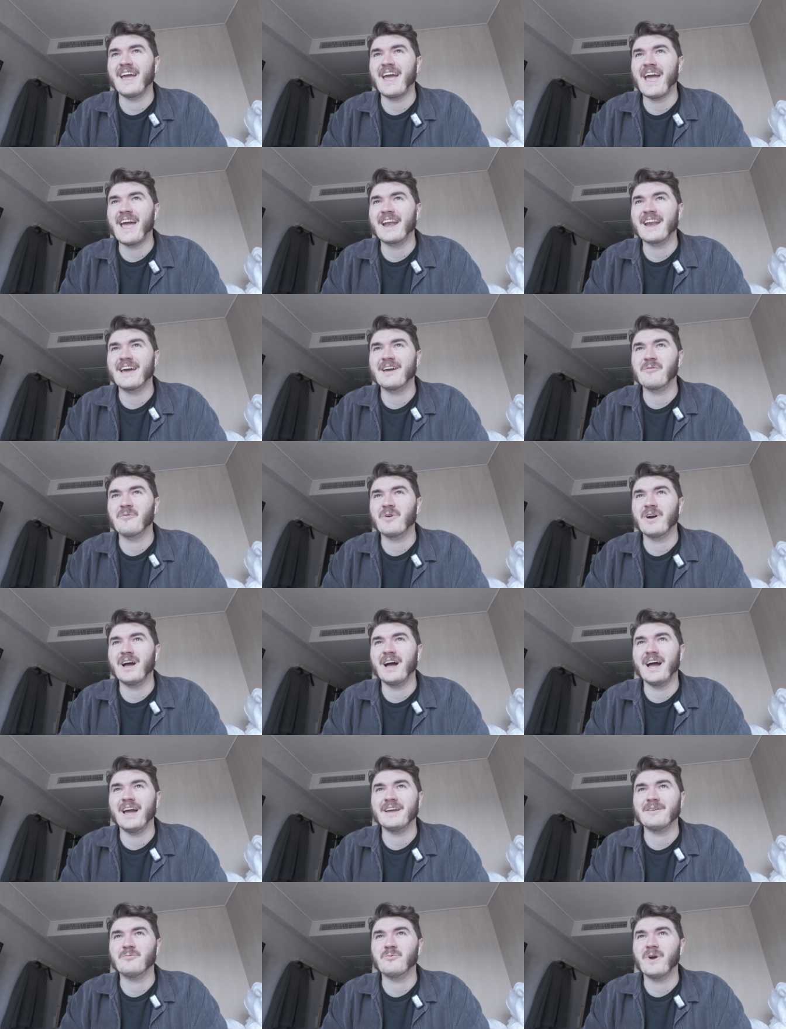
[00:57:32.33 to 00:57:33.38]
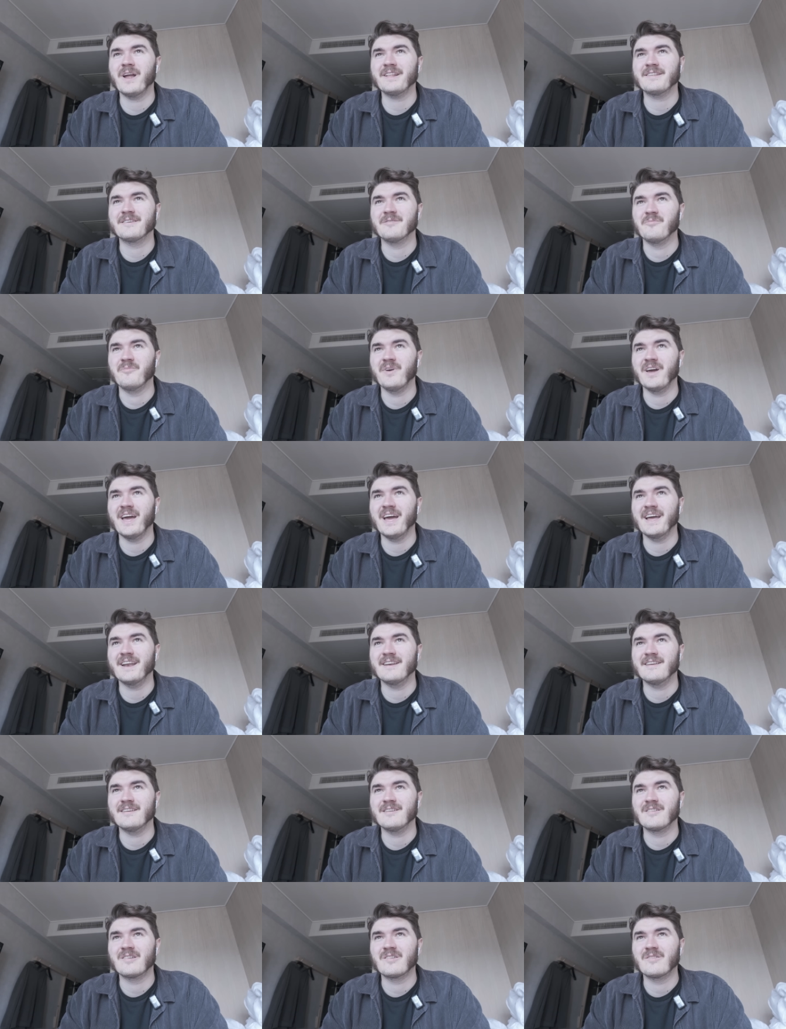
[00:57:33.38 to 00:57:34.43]
and I, w- I went to
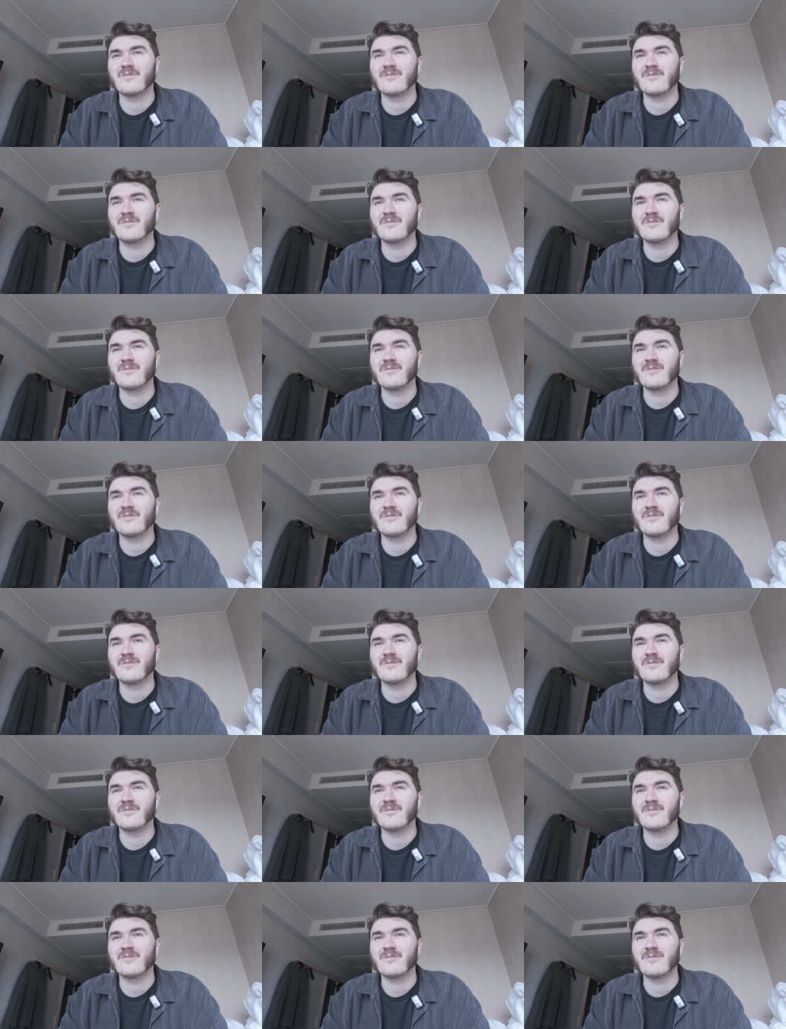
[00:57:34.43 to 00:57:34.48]
bed